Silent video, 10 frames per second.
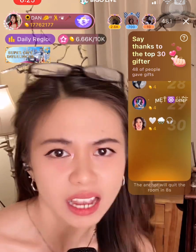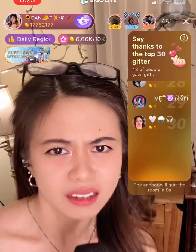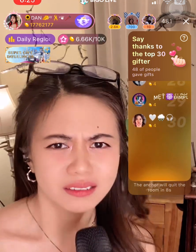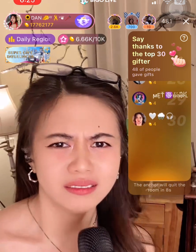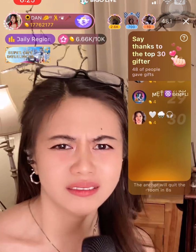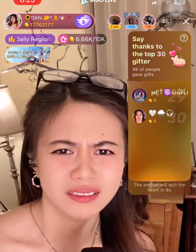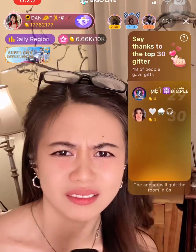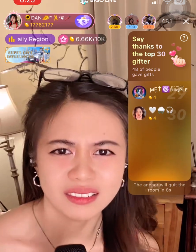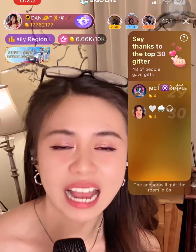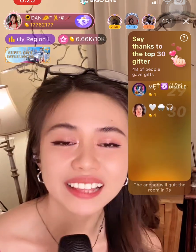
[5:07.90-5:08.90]
Ah,
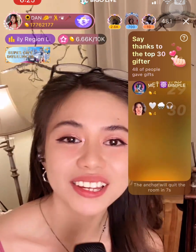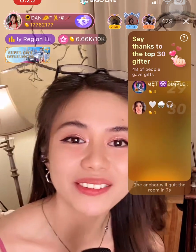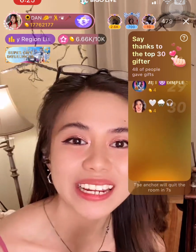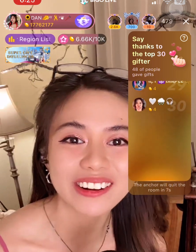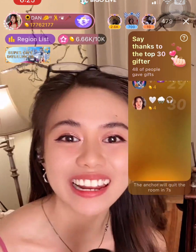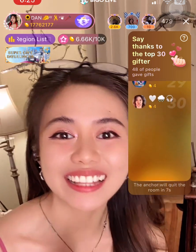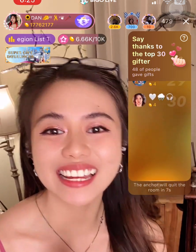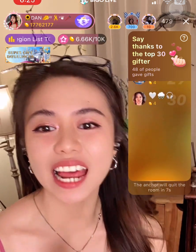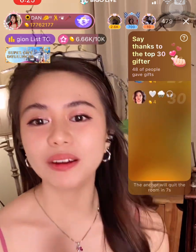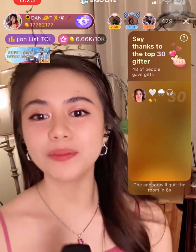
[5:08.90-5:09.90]
mm, Ate Rain
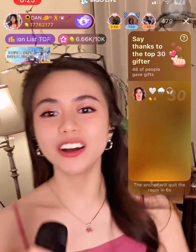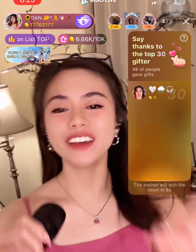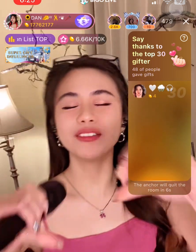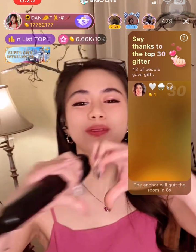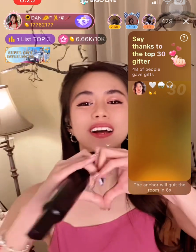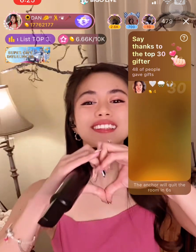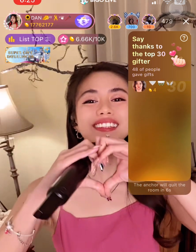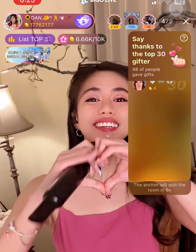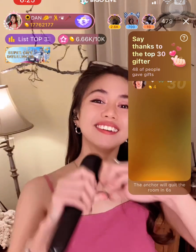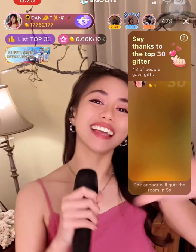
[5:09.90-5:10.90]
ulit. Salamat po everyone.
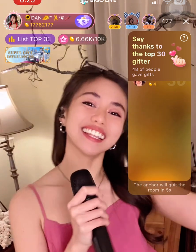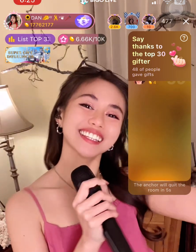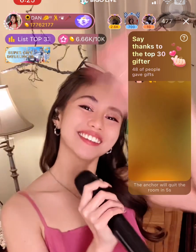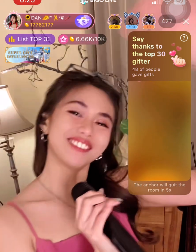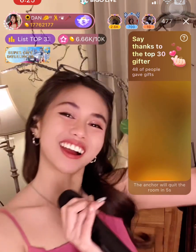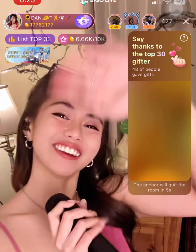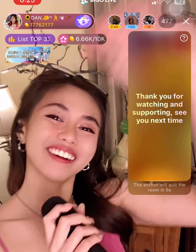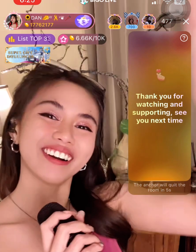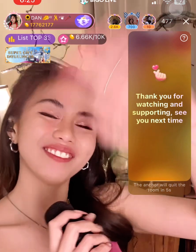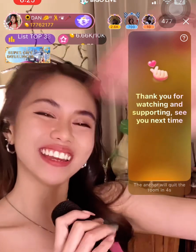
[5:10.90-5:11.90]
See you again
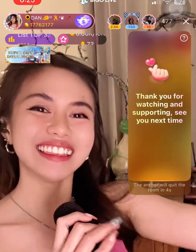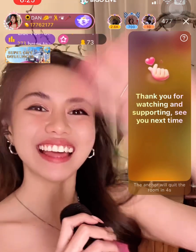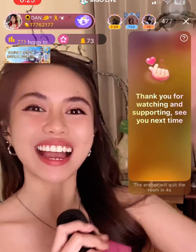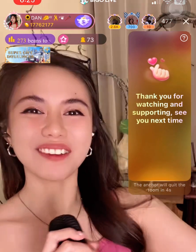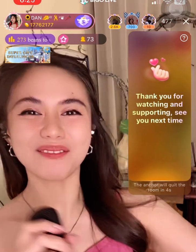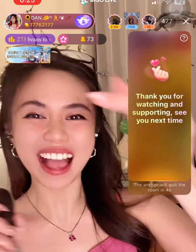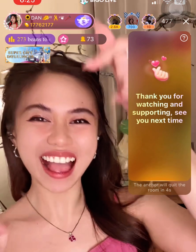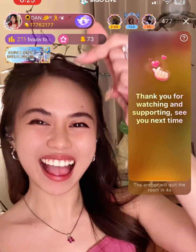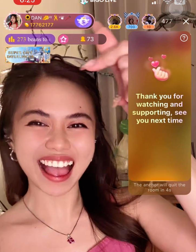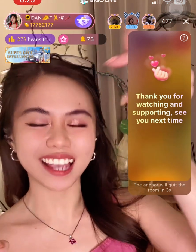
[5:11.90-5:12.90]
tomorrow, midnight.
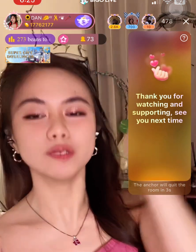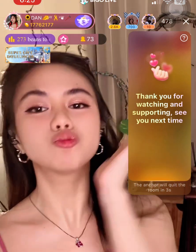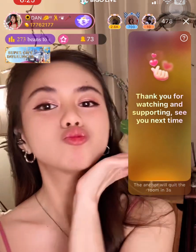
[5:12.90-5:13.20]
Bye!